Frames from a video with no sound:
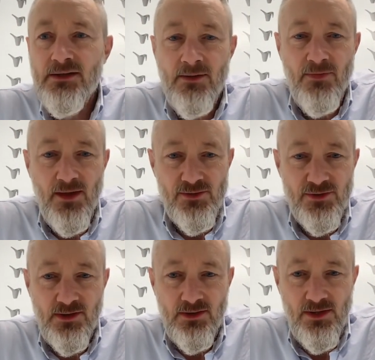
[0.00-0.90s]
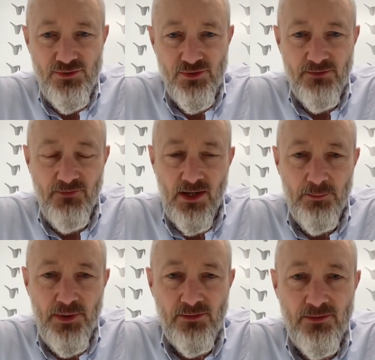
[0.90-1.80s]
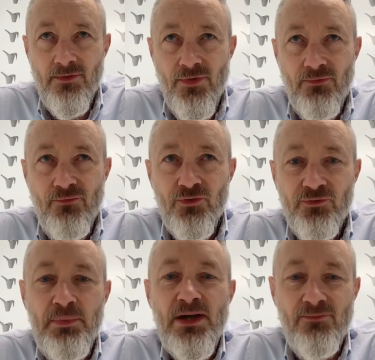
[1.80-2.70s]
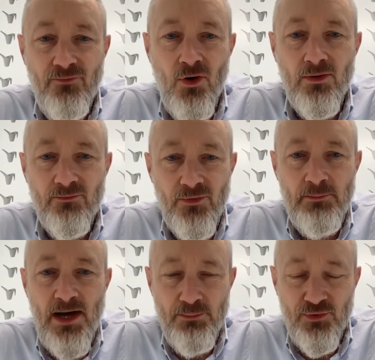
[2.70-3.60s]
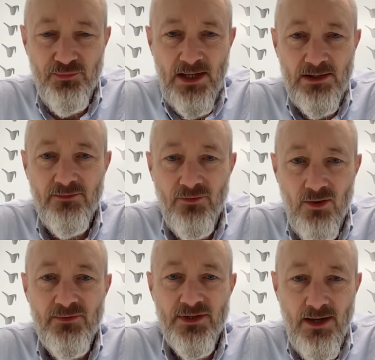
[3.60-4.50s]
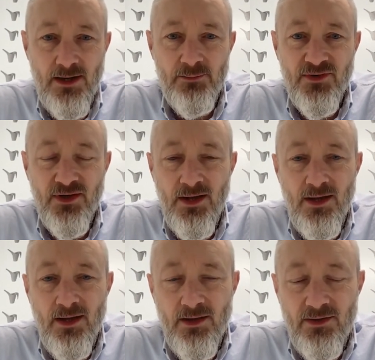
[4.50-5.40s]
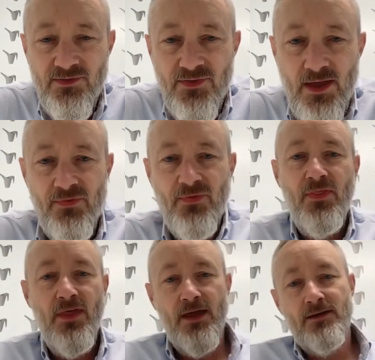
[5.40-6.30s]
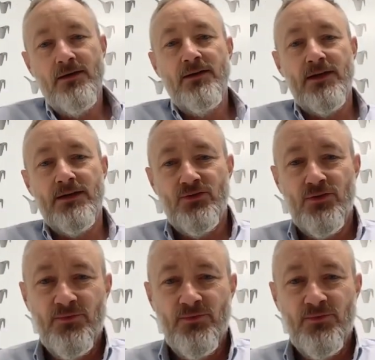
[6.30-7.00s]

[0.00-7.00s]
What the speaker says: that that you're developing, right? The first pitfall from my perspective oftentimes is that then in terms